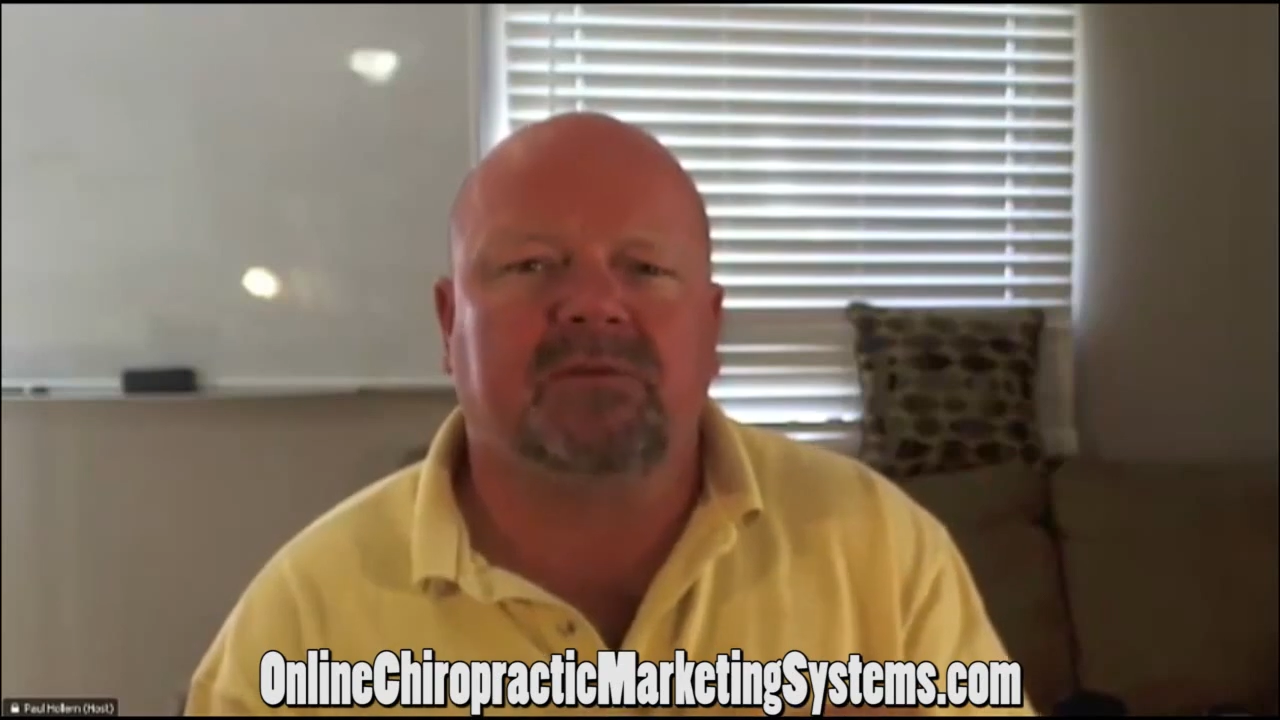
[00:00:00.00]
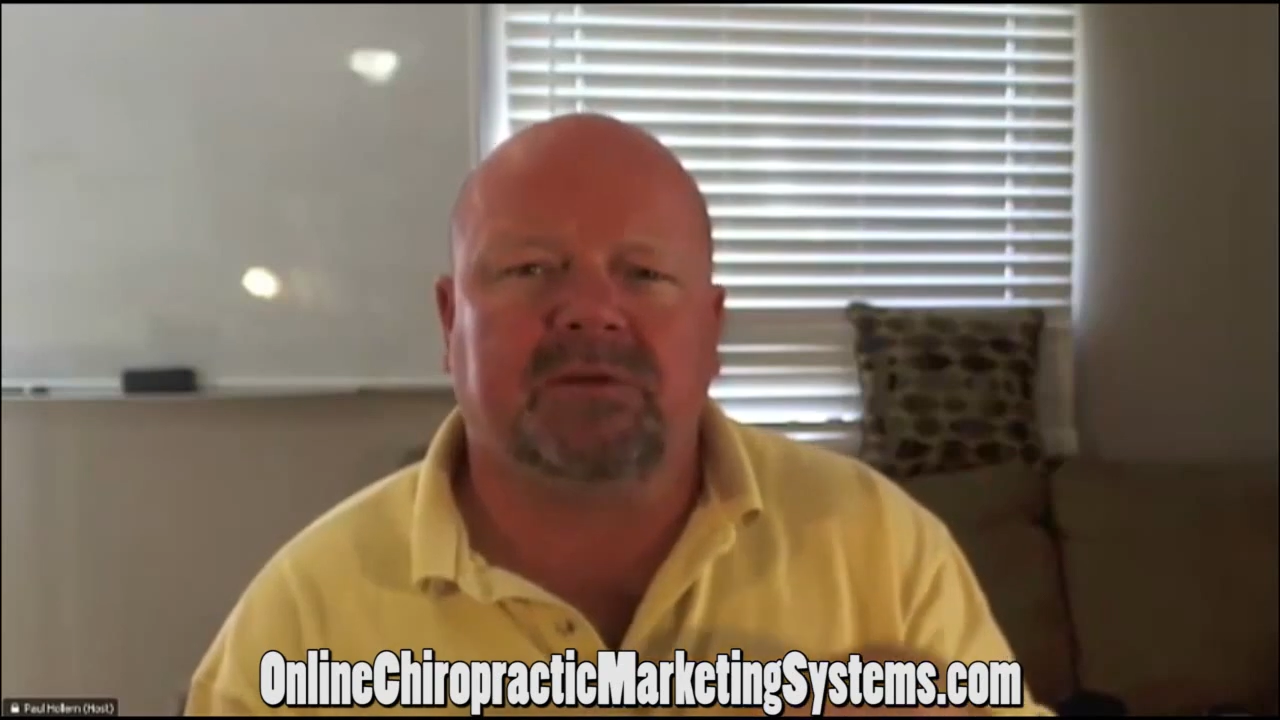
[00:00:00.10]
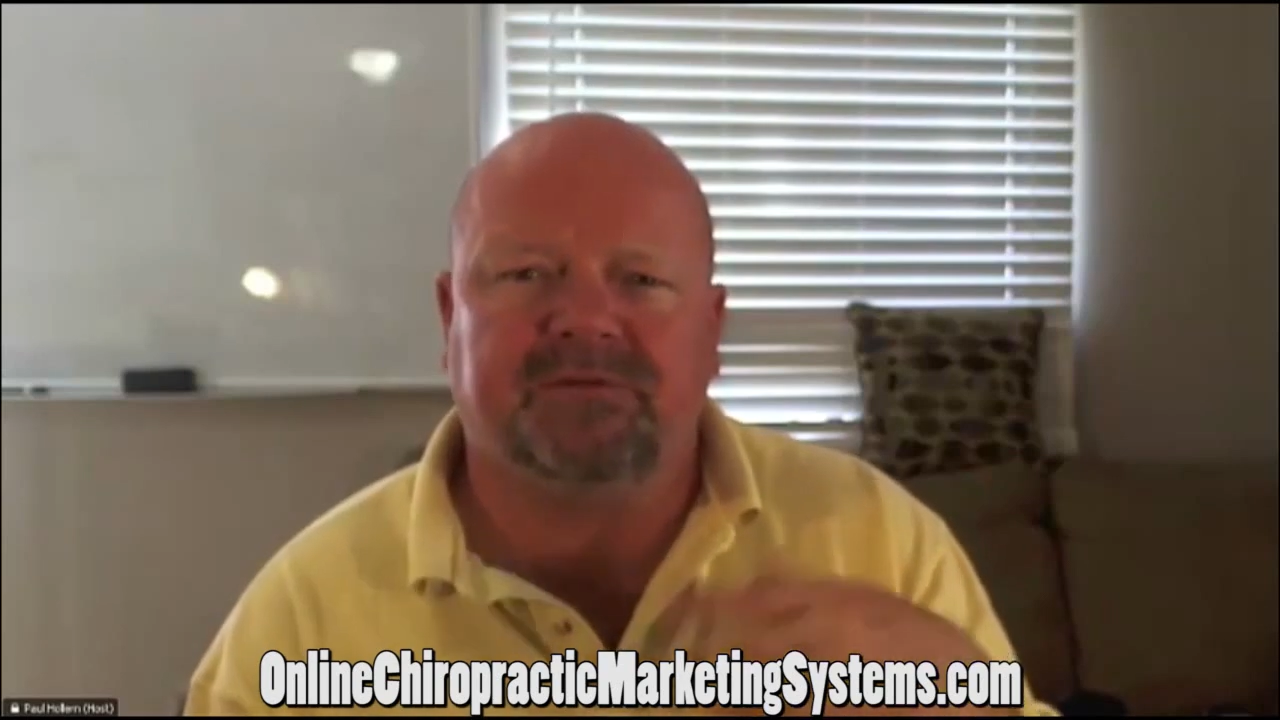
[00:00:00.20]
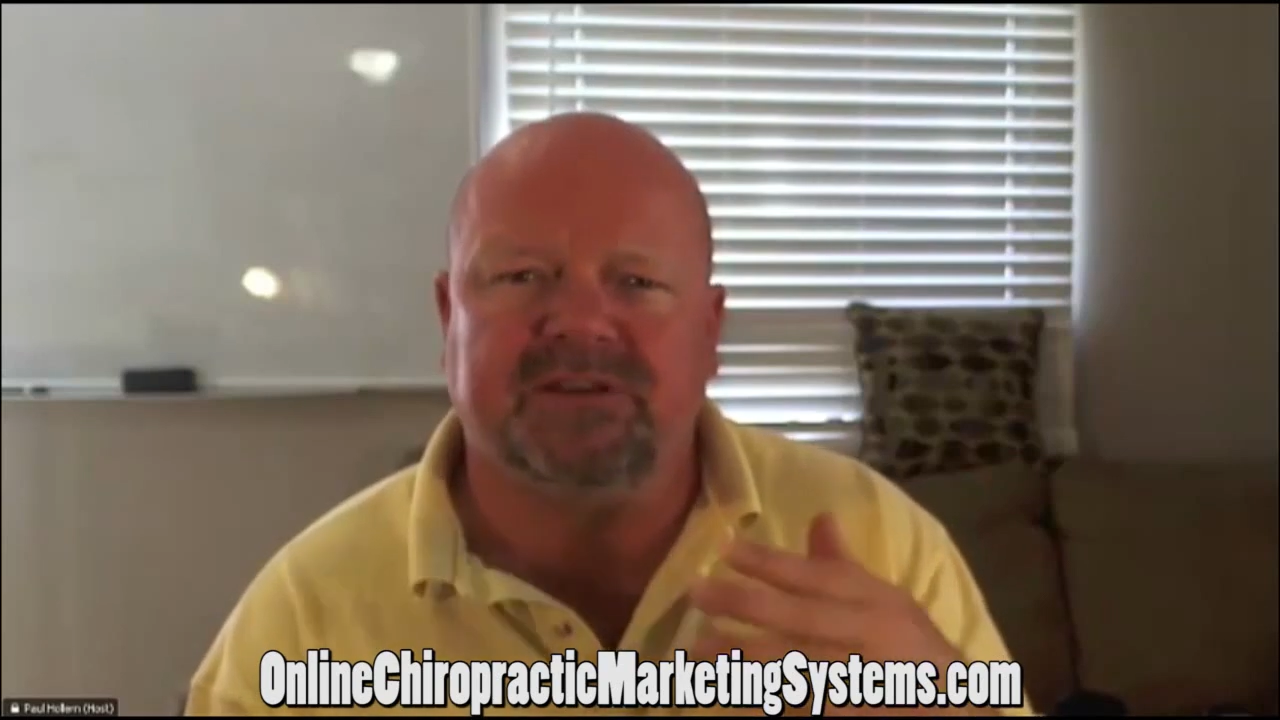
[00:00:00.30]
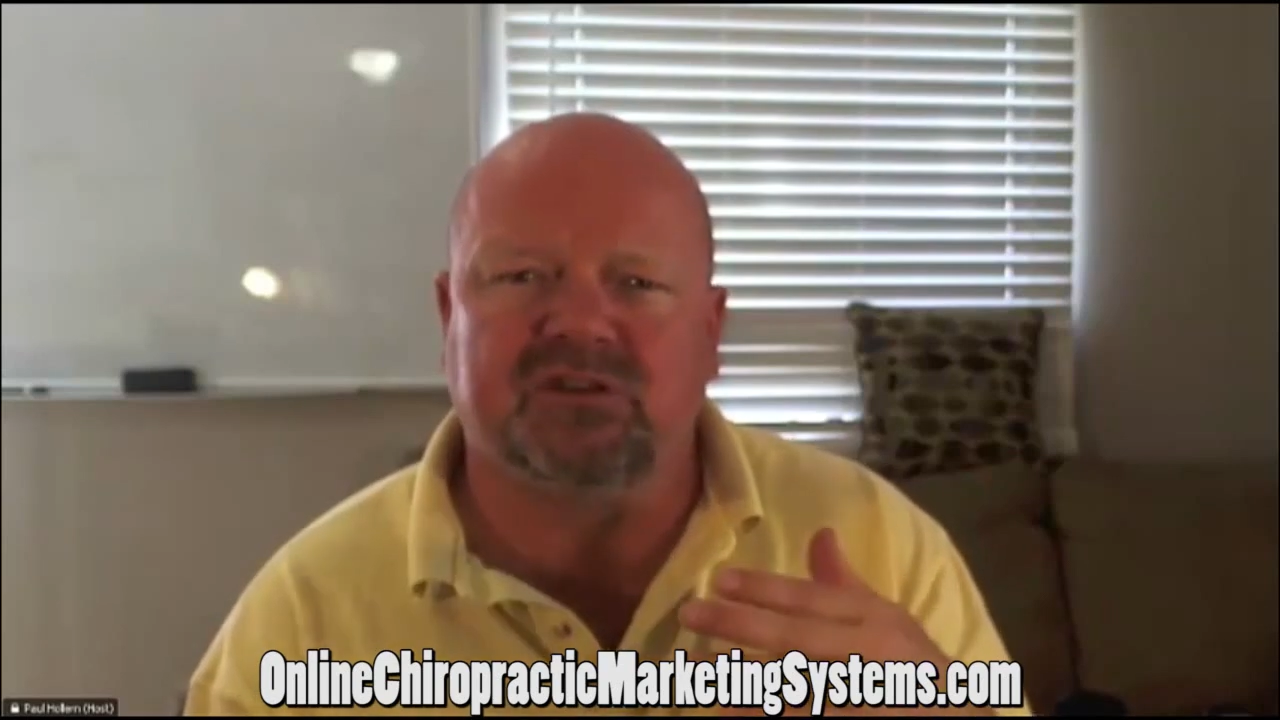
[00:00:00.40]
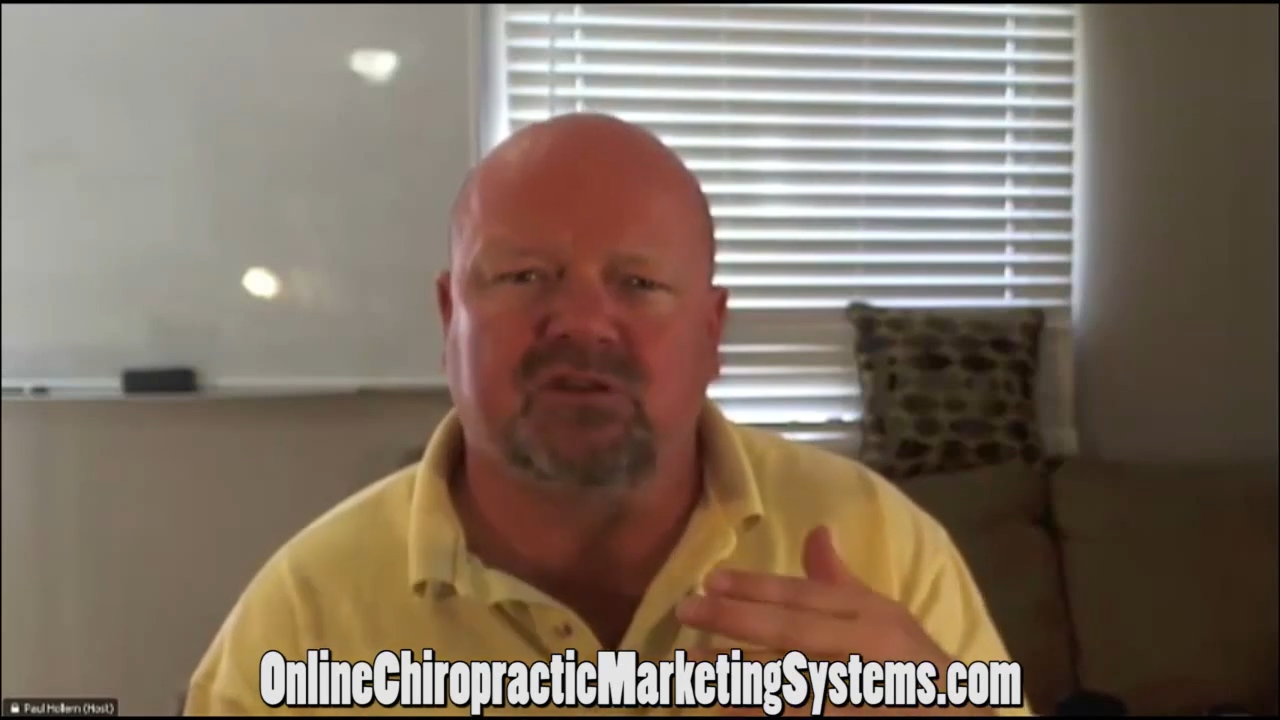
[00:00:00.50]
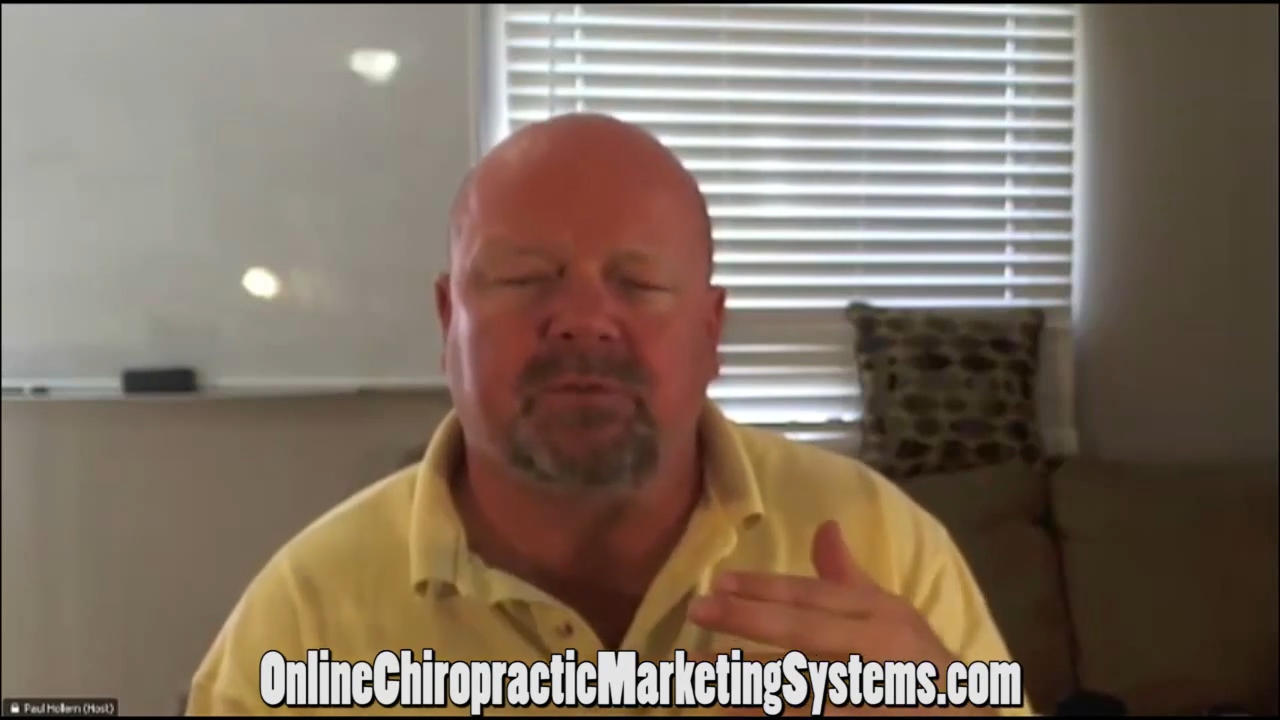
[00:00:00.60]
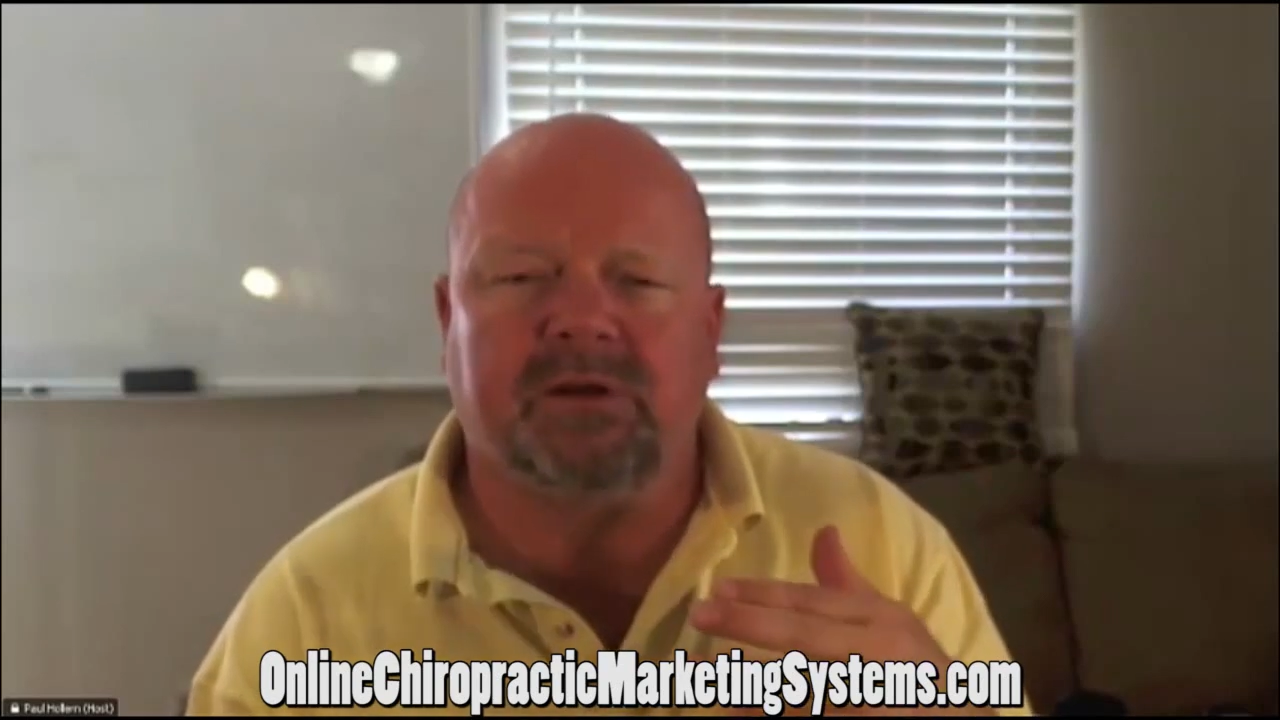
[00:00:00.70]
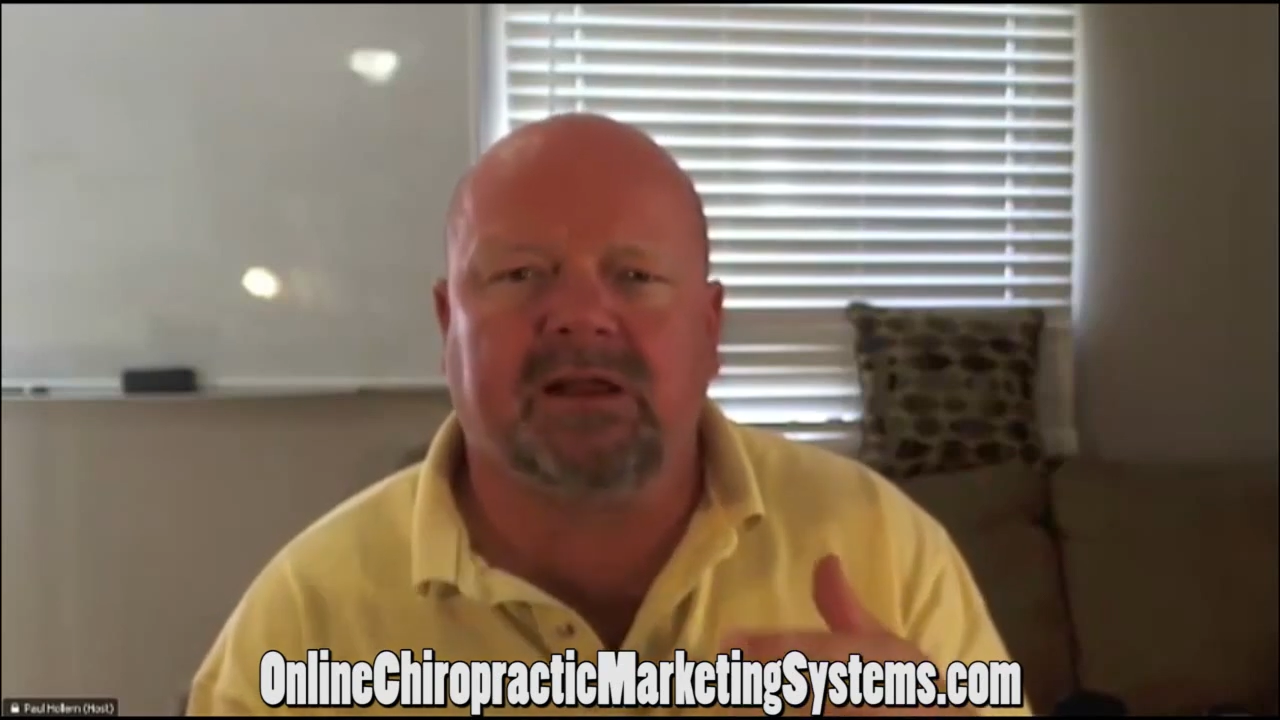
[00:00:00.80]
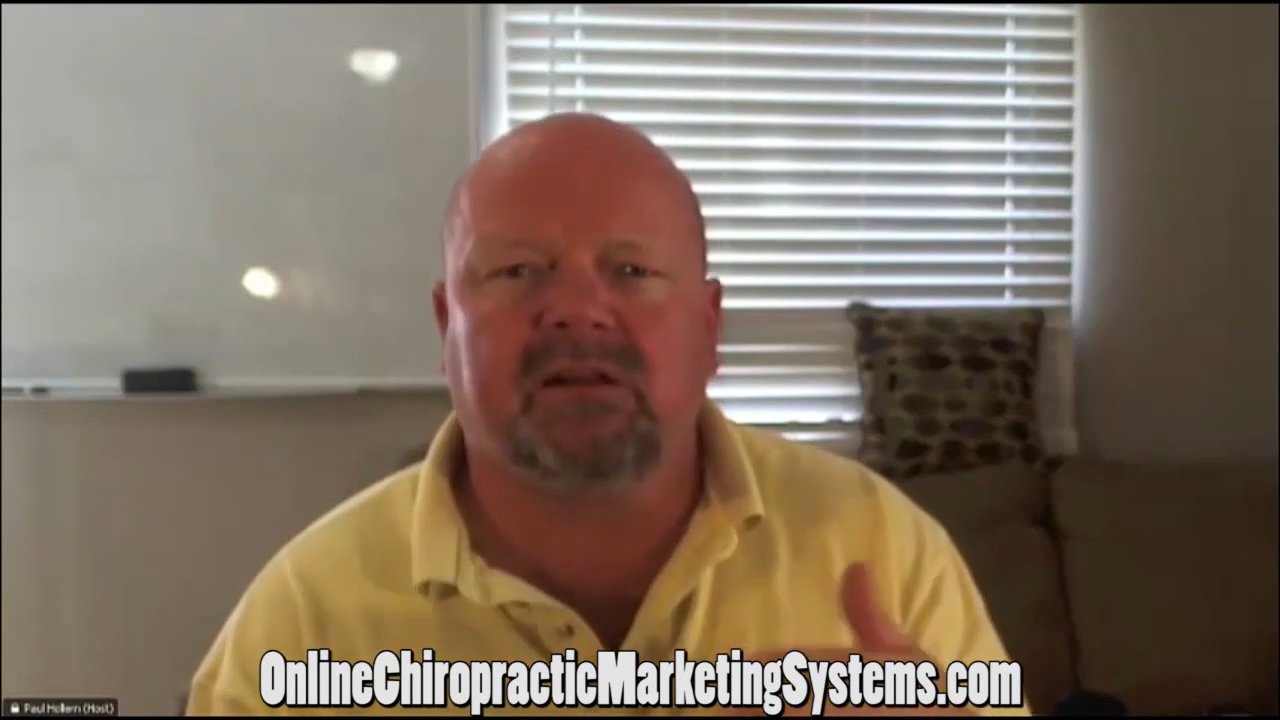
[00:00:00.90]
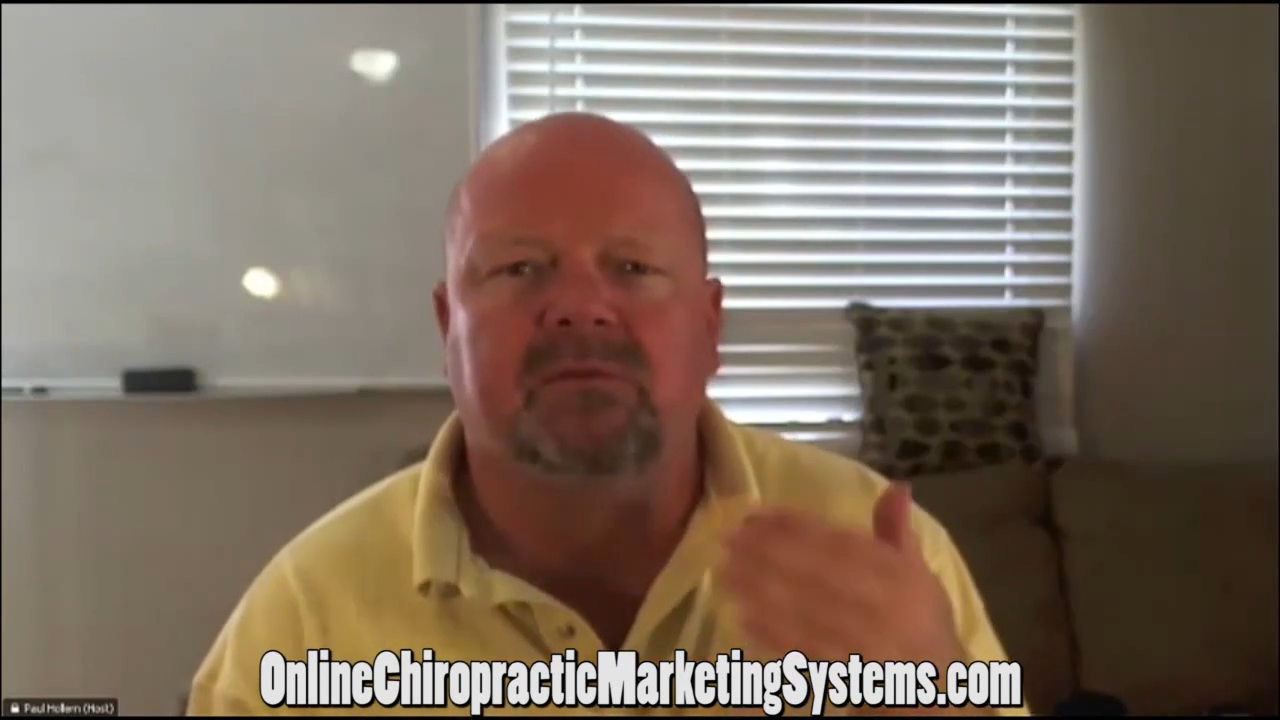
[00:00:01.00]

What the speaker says: to be physical pain.